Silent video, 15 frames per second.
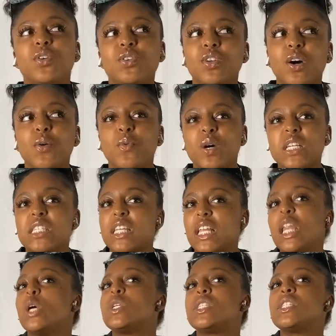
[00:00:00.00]
what's
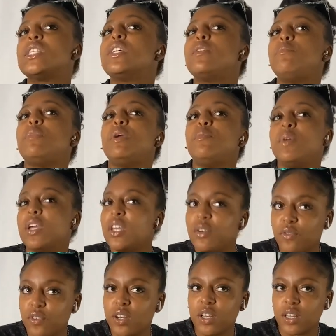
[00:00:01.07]
close to me being in
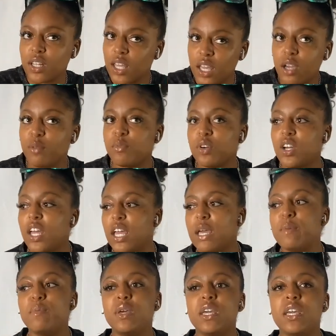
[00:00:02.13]
front of the camera and
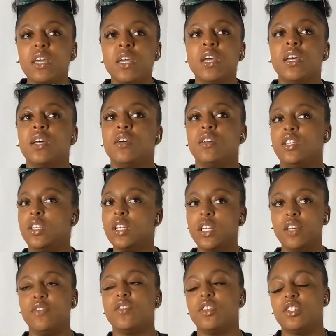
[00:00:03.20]
me
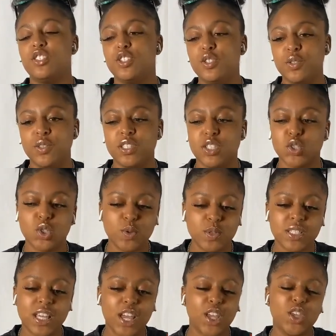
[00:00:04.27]
delivering the news? And she was
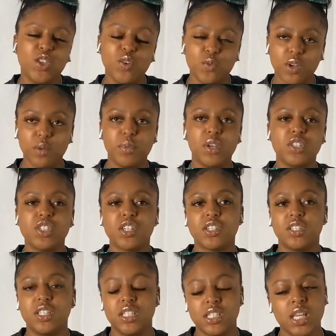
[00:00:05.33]
like, you want to be a
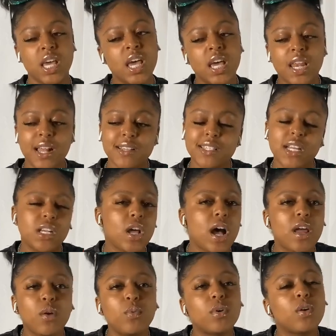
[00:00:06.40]
journalist? And I was like, no, I
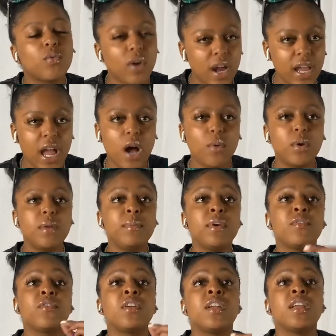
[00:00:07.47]
don't want to write. I want to be in
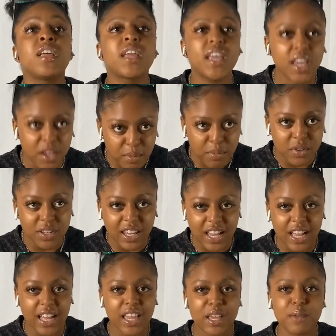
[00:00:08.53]
front of the camera. Like I
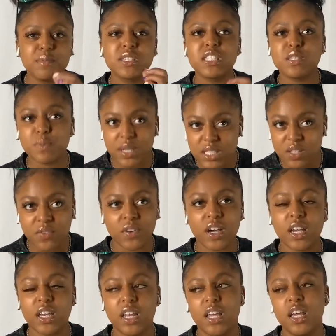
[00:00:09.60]
kept
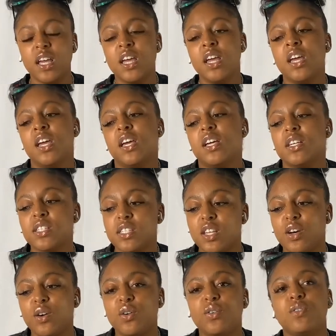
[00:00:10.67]
specifying it, and
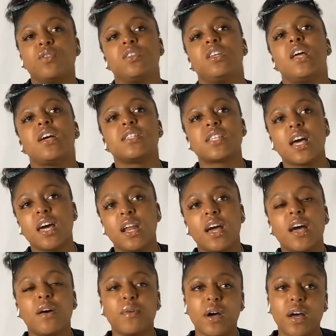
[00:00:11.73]
so that's kind of
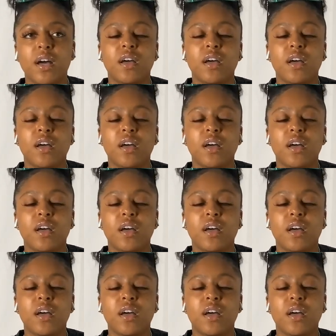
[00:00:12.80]
how I